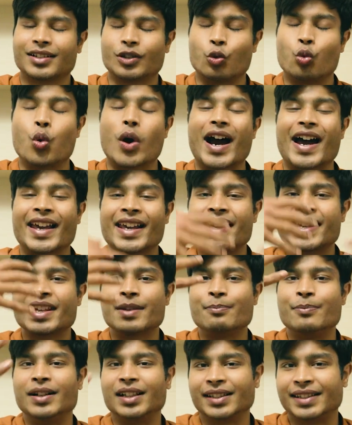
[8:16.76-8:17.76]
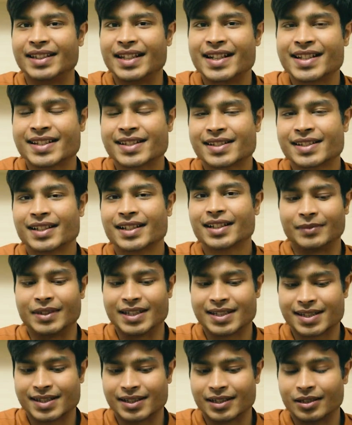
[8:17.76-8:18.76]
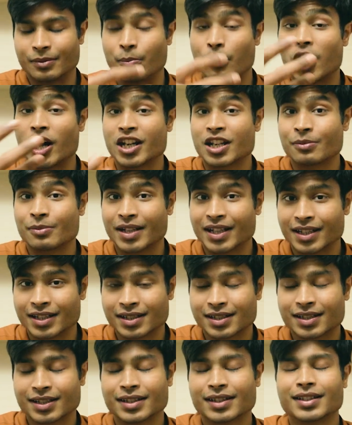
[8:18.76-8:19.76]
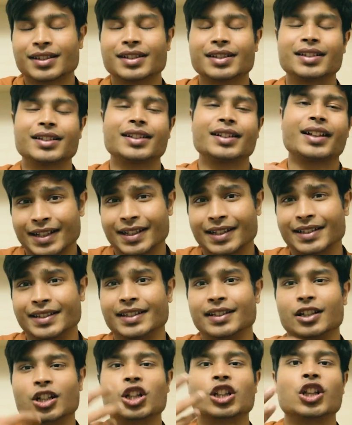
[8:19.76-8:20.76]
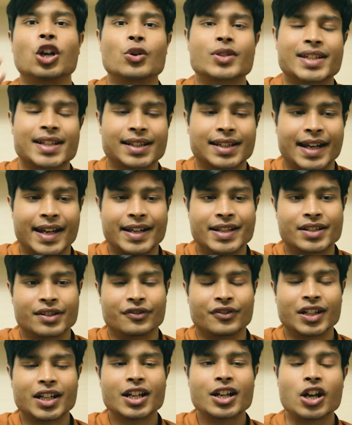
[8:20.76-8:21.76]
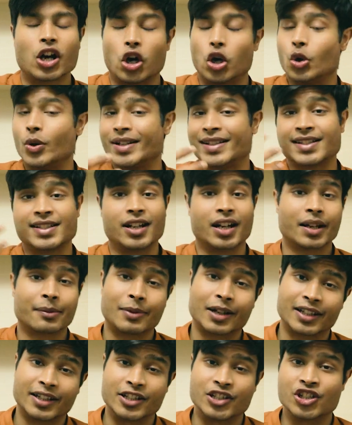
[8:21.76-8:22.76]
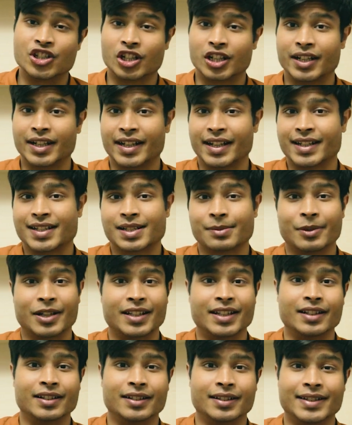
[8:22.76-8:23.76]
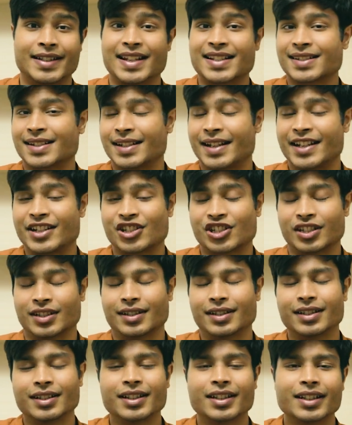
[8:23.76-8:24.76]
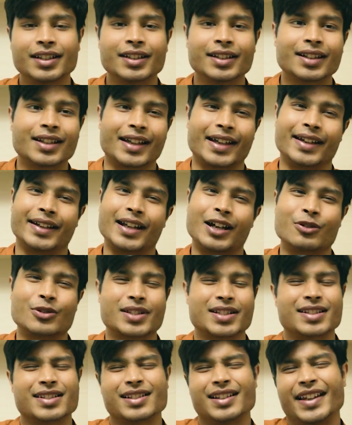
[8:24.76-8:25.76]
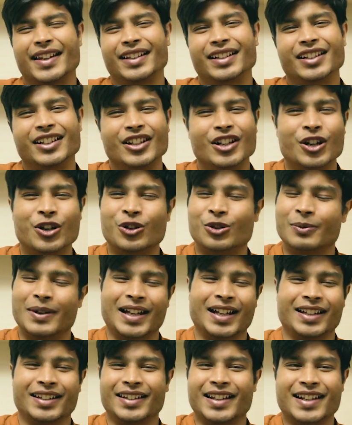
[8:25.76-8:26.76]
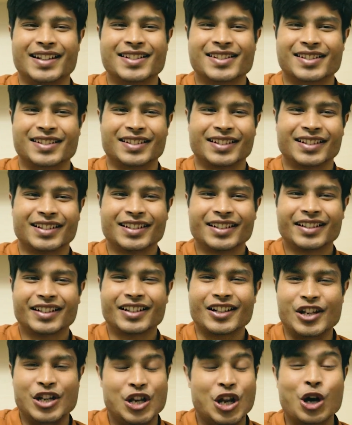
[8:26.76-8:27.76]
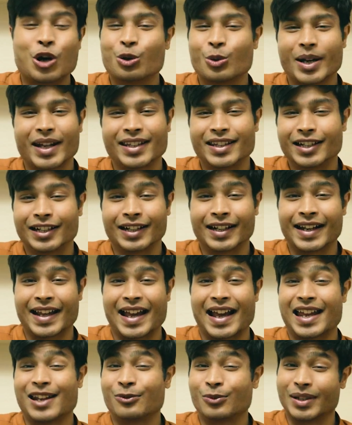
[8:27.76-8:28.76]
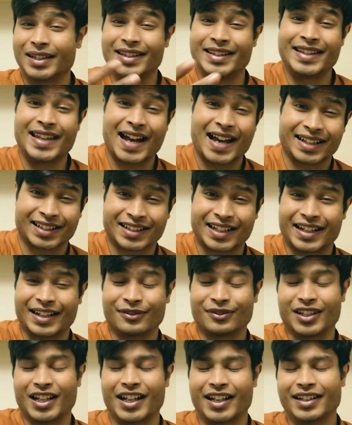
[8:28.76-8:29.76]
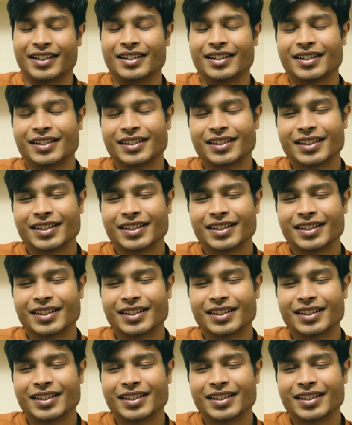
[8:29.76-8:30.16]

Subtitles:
why he built this monument, and then the closing lines of, oh, it's not about the journey, it's about the destination. And I was just like, no man, that is no way they're gonna end with that kind of line.